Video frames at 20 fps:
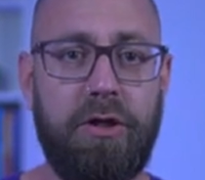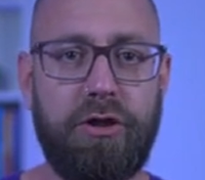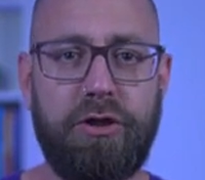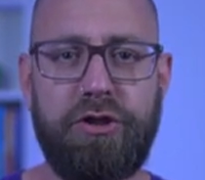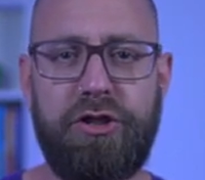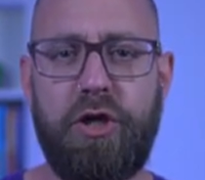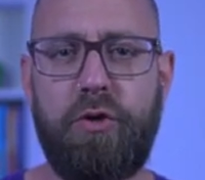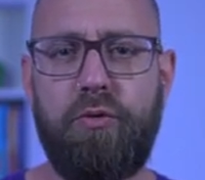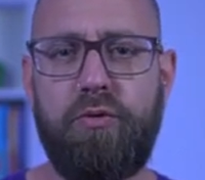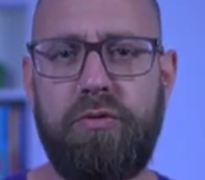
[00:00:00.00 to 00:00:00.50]

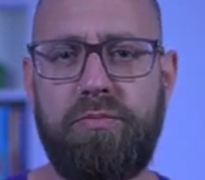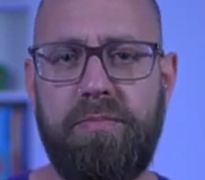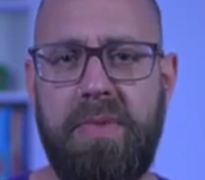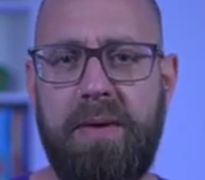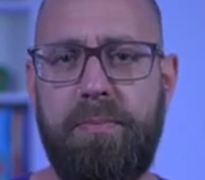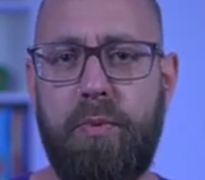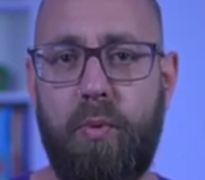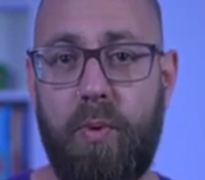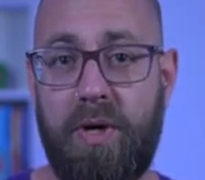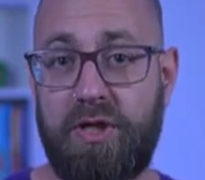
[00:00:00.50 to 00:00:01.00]
don't
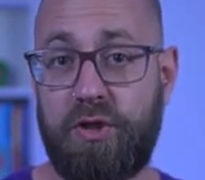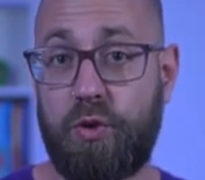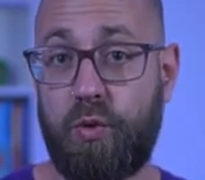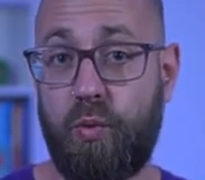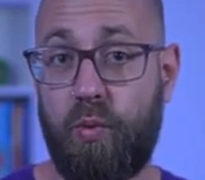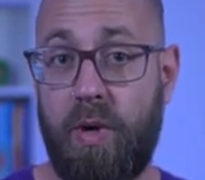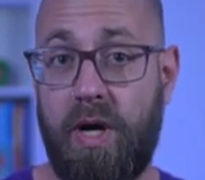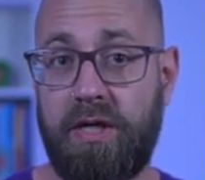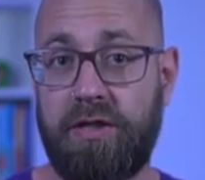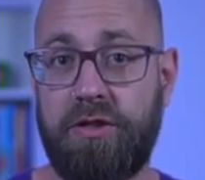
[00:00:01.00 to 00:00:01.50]
map
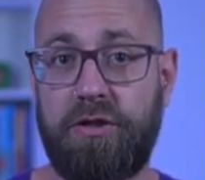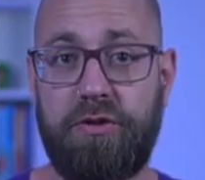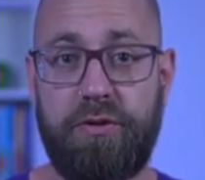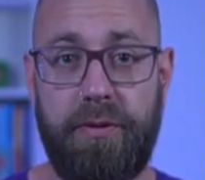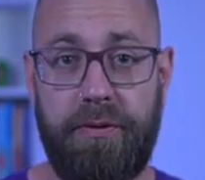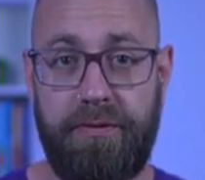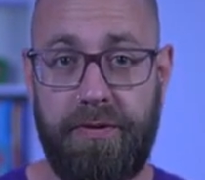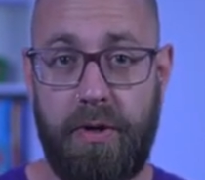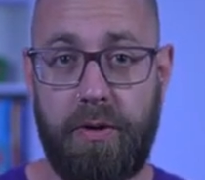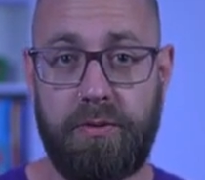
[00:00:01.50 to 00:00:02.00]
one-to-one -to, -one to
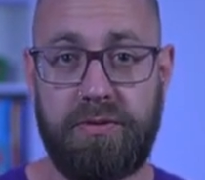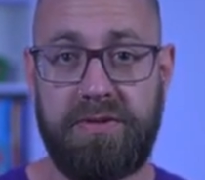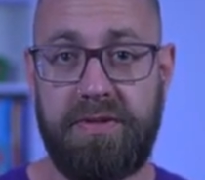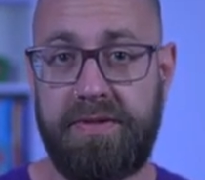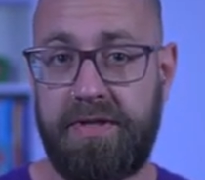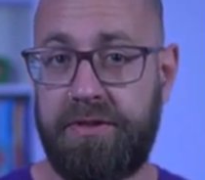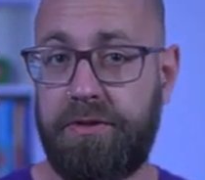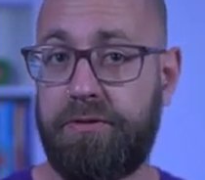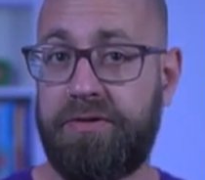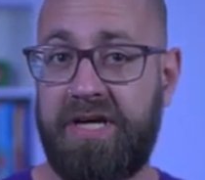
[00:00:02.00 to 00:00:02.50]
those
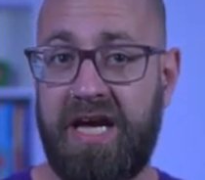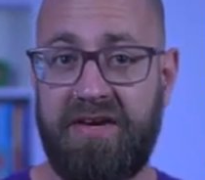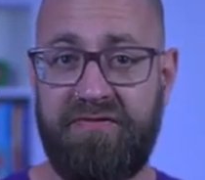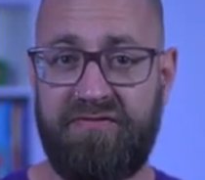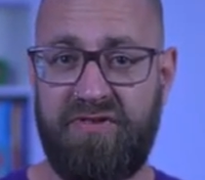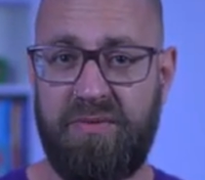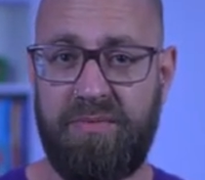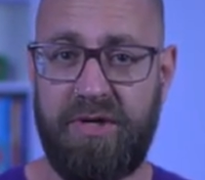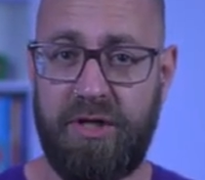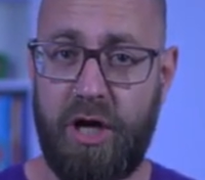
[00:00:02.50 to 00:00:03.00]
that you get
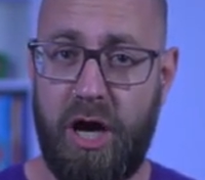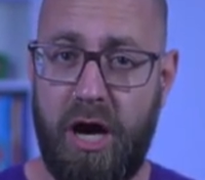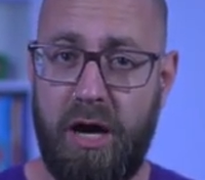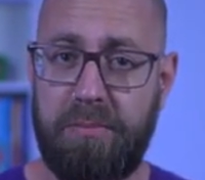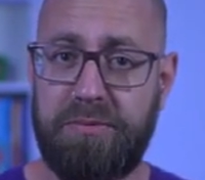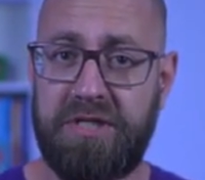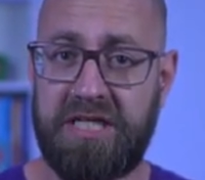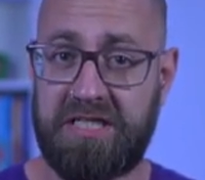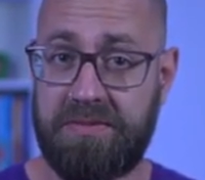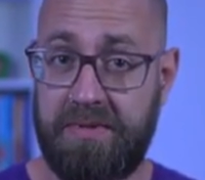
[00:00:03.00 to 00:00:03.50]
from an
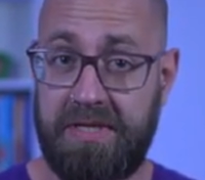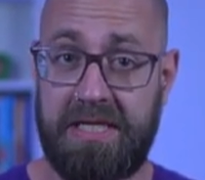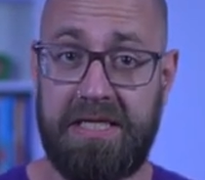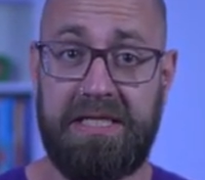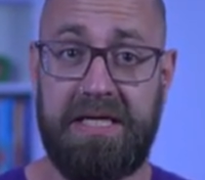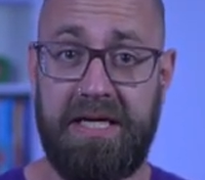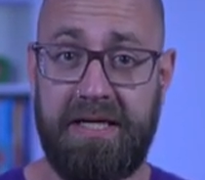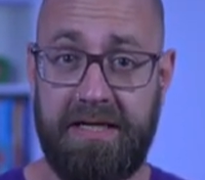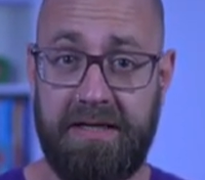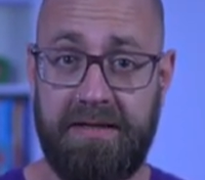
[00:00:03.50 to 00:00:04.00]
object's
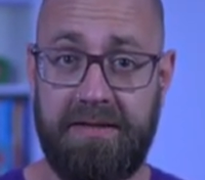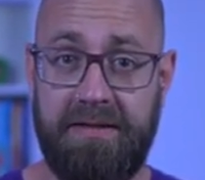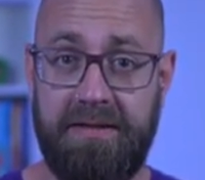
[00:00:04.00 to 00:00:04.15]
metadata.